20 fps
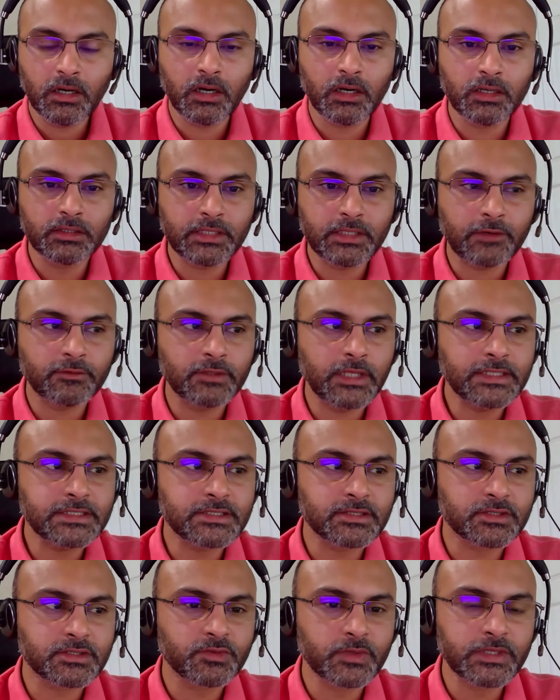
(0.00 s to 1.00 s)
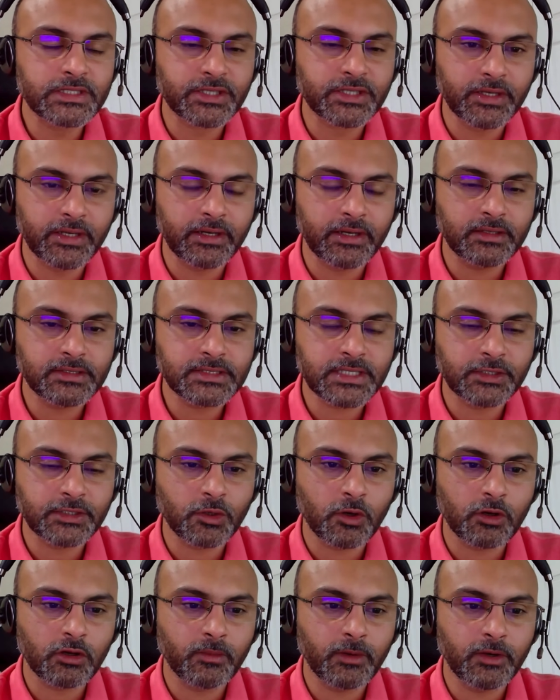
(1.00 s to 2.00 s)
Now let's switch gears and
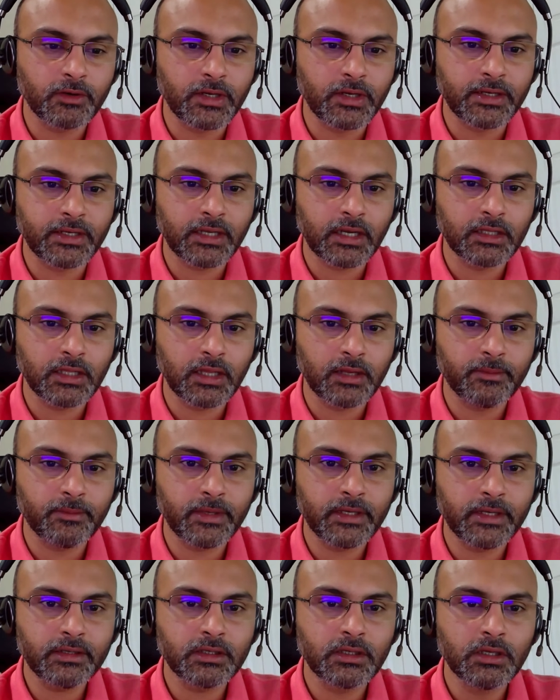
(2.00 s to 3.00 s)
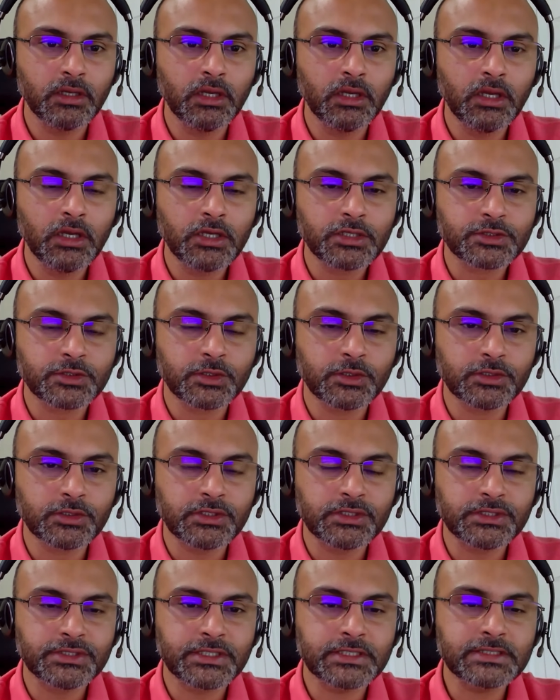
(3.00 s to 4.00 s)
talk about data alignment. So
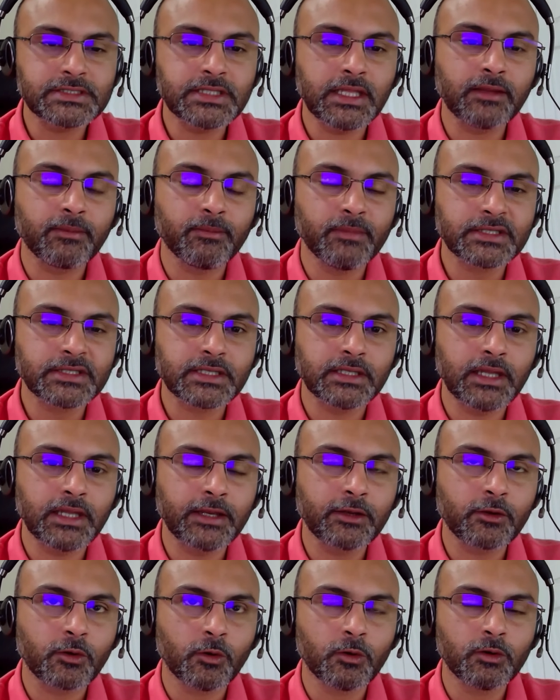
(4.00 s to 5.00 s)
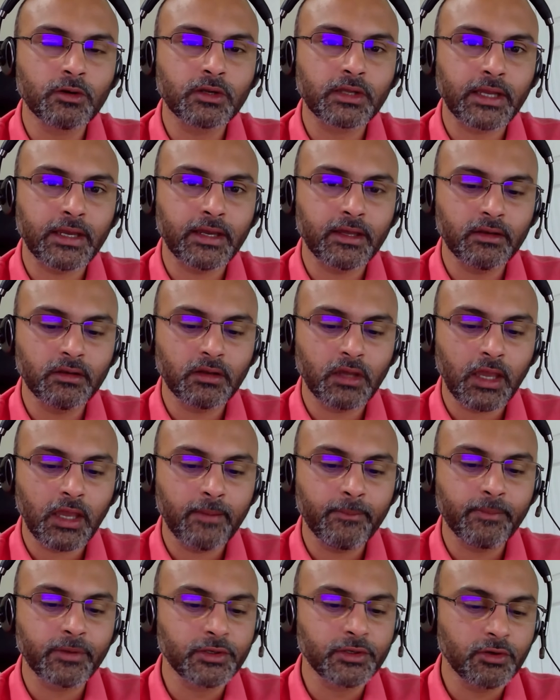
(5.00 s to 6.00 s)
just like misaligned code can
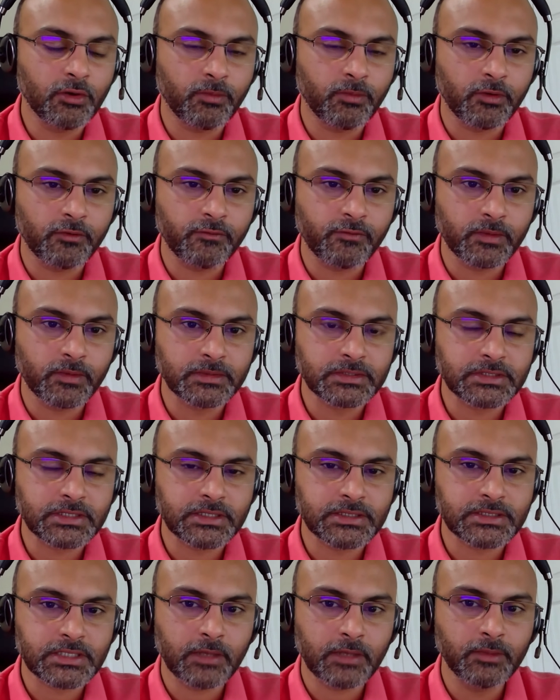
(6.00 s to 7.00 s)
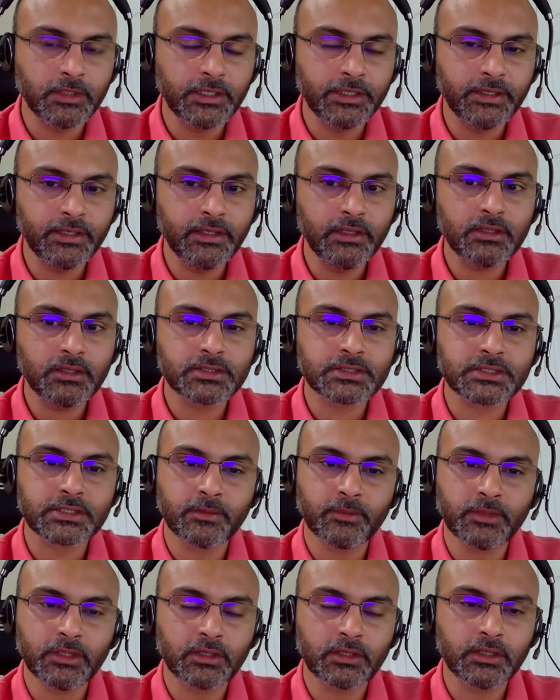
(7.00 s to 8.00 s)
hamper your performance instability,
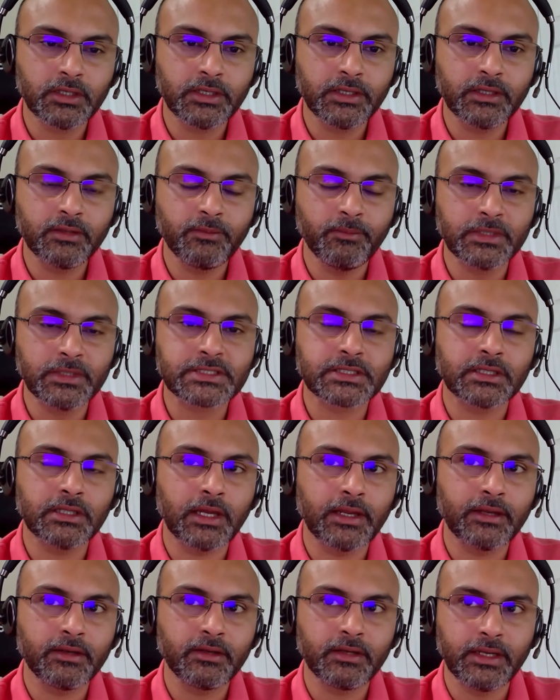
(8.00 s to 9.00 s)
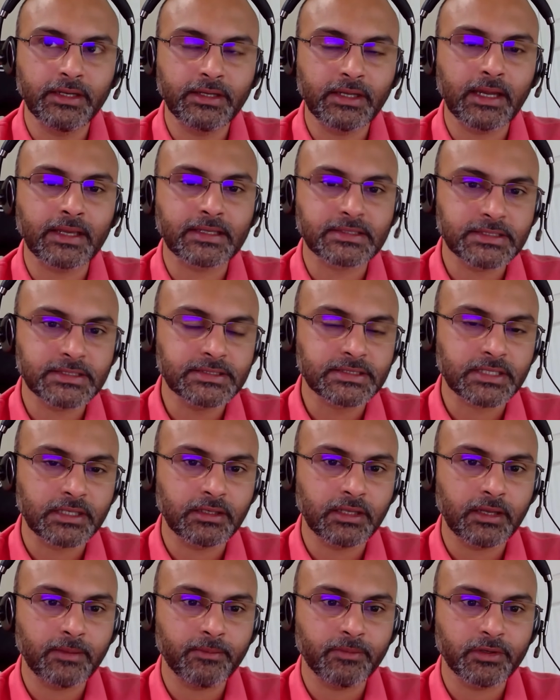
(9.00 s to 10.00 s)
similarly misaligned data access
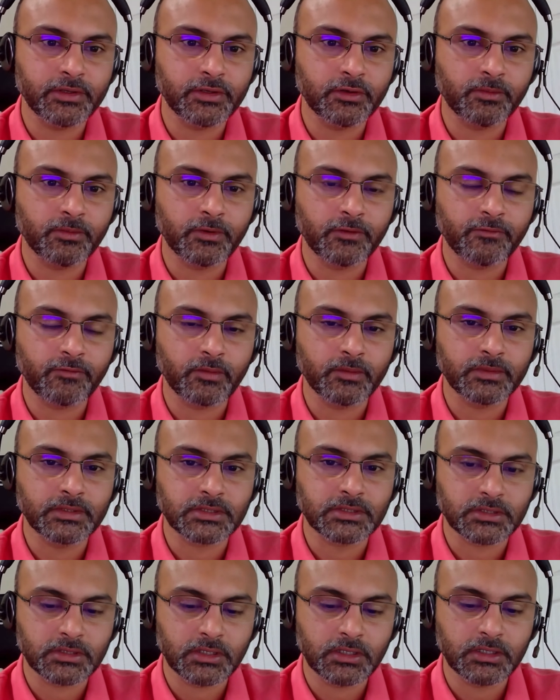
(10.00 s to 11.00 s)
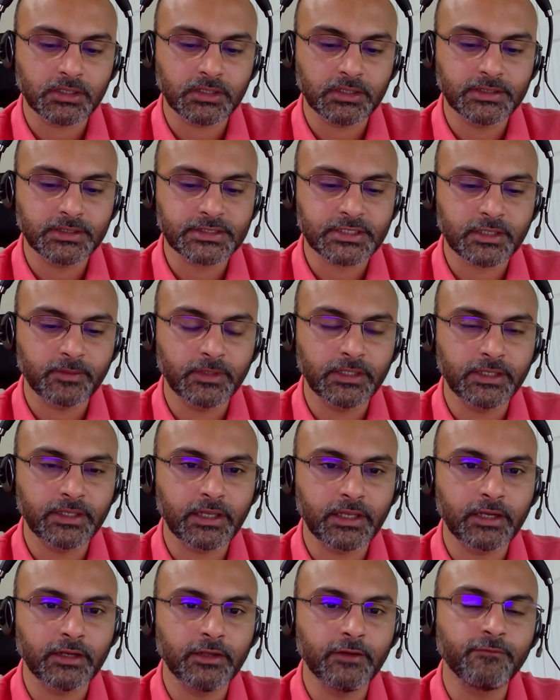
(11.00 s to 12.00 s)
can hamper your performance
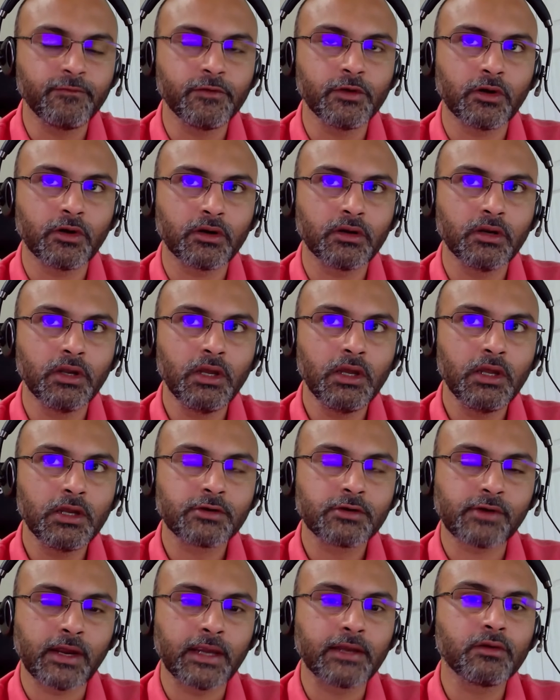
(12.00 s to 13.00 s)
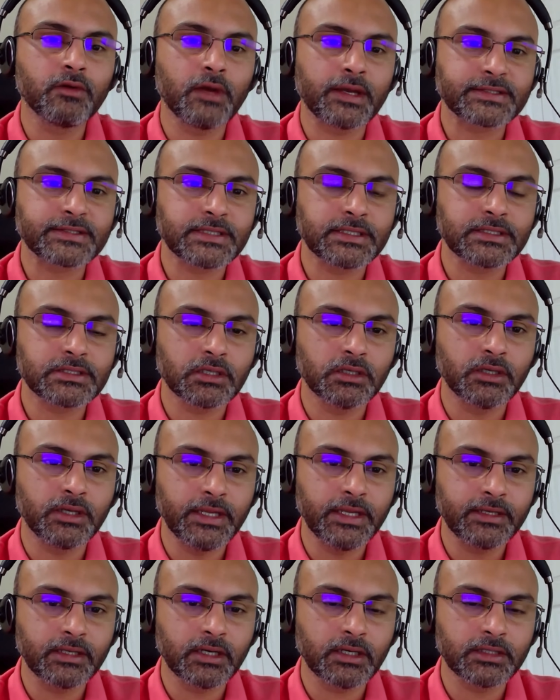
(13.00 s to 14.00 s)
instability. And if you're trying to access a
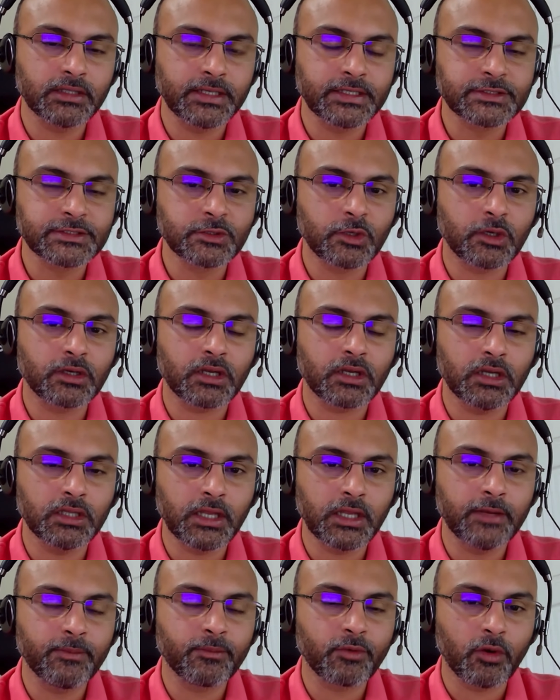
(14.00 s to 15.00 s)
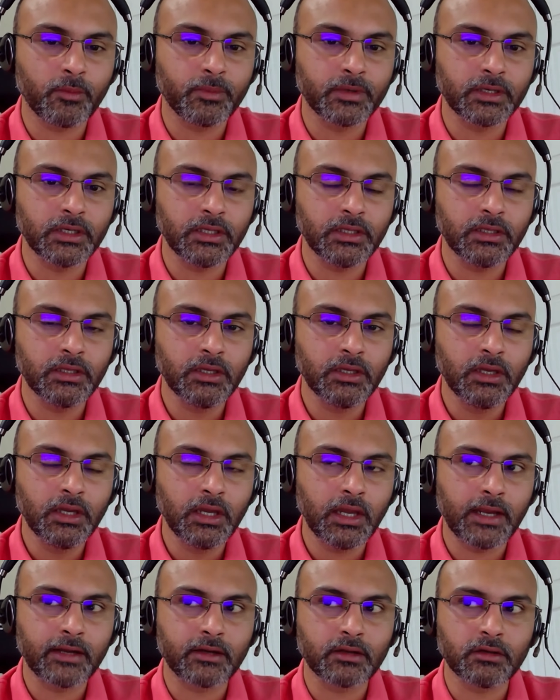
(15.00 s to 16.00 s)
data that is not aligned properly
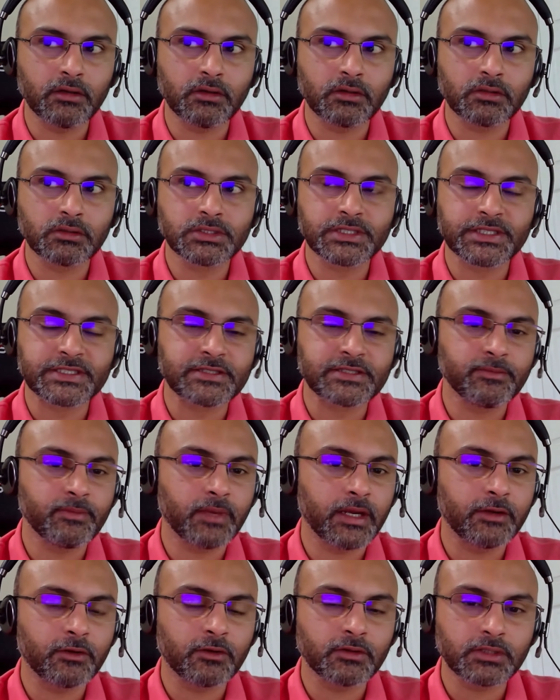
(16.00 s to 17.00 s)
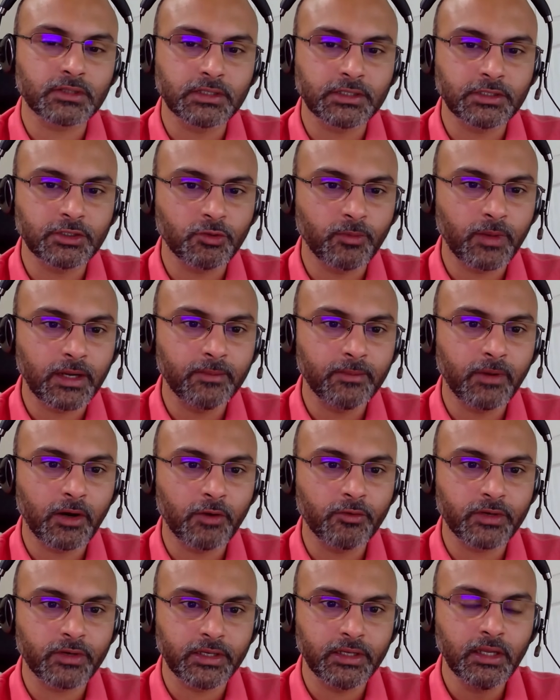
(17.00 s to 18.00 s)
at a 16 byte or 32 byte
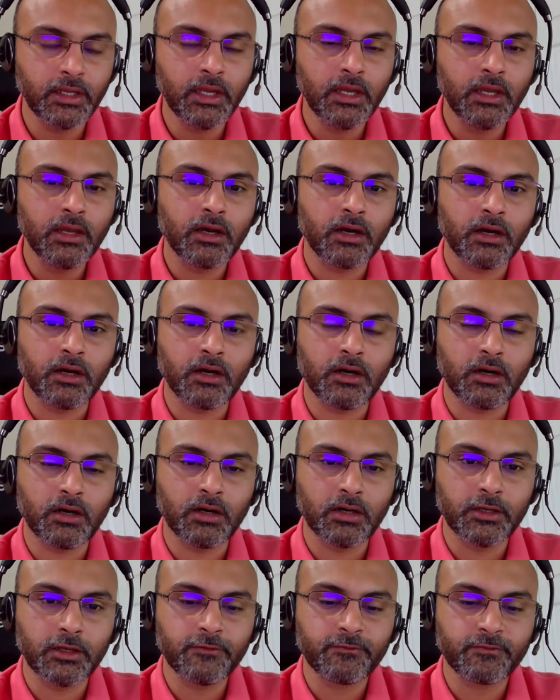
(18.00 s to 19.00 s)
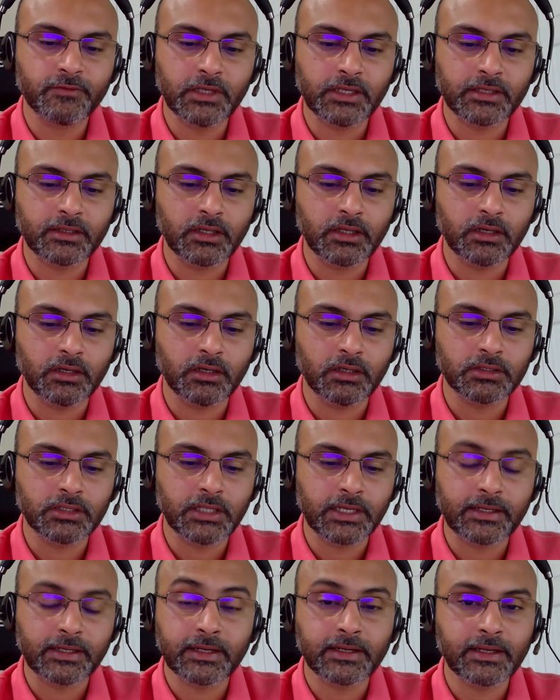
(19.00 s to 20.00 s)
boundary, if that
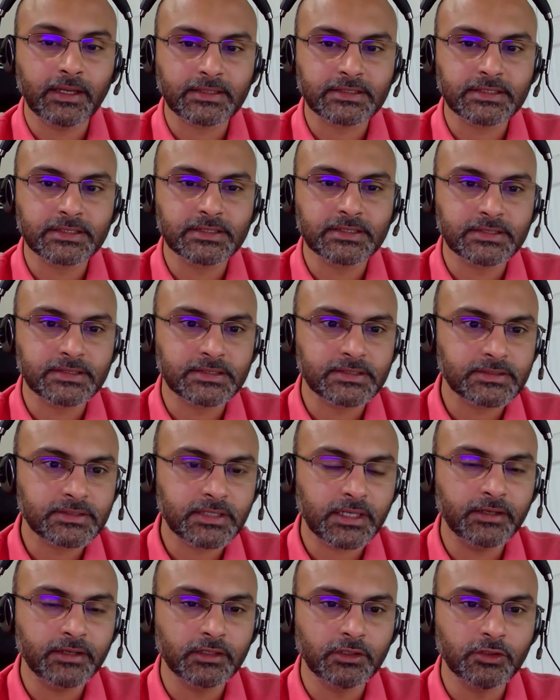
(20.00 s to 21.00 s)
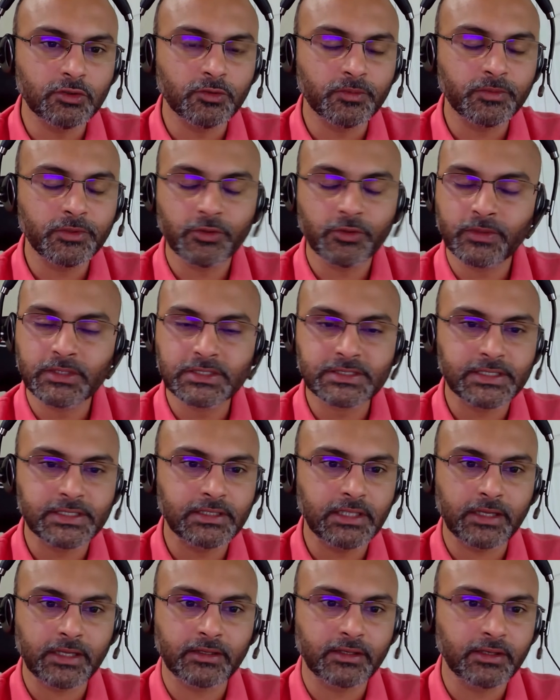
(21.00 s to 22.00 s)
data access is inside a loop, you will
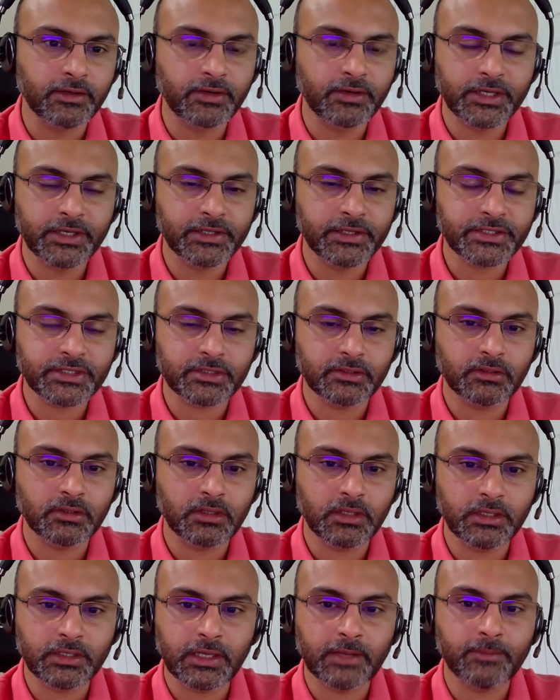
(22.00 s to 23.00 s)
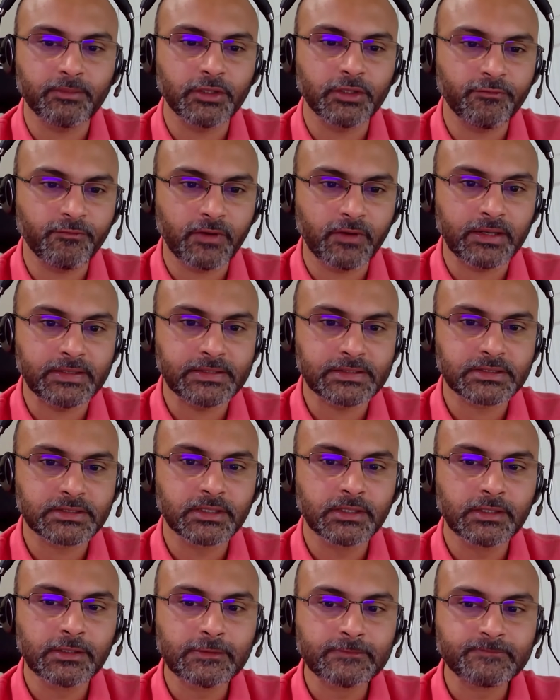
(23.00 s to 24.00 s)
see like degradation. It amplifies.
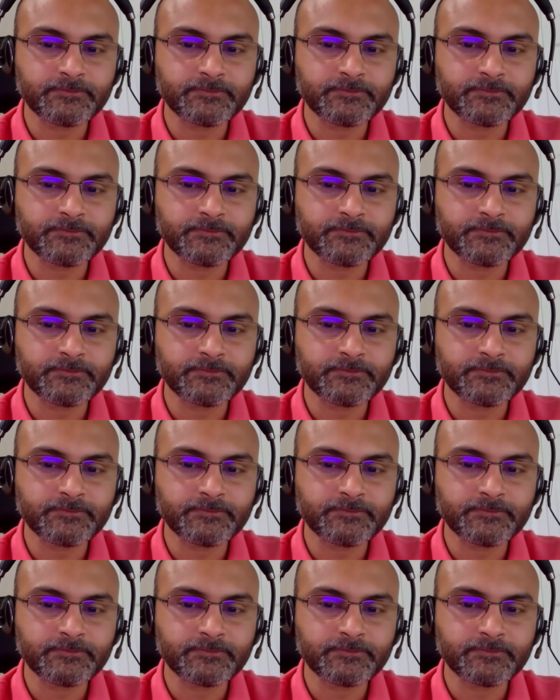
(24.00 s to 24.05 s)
